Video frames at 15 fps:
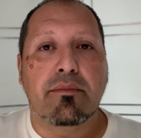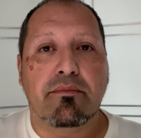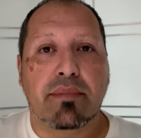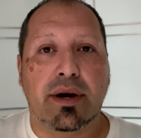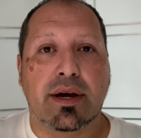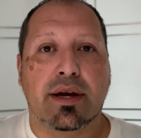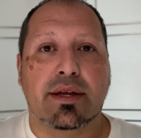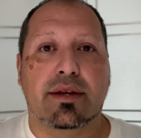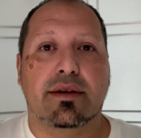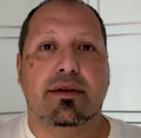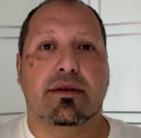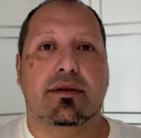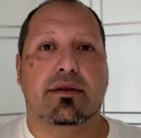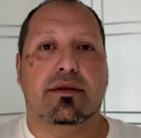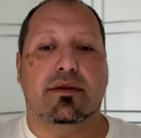but
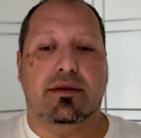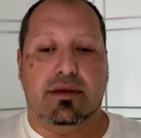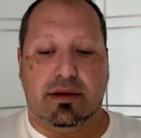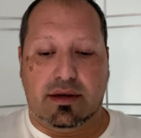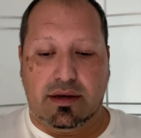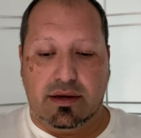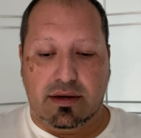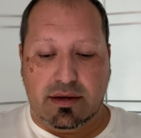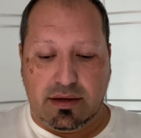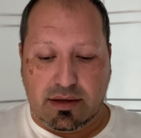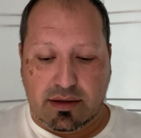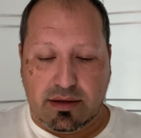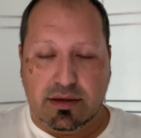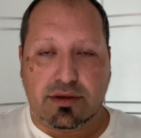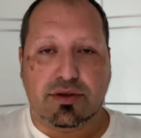
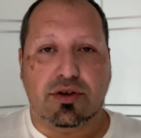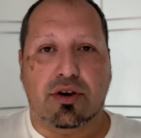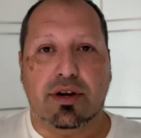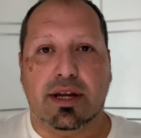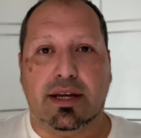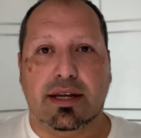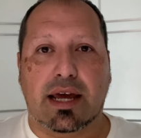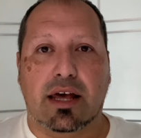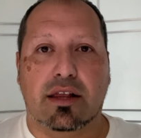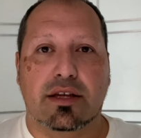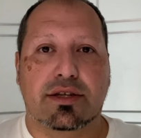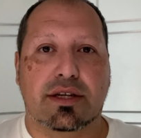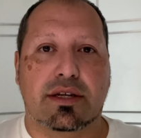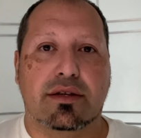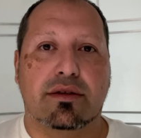start
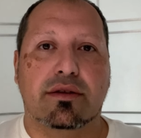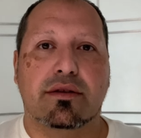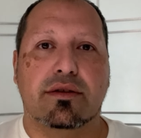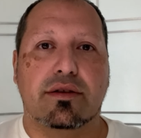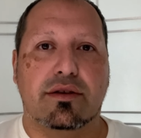acknowledging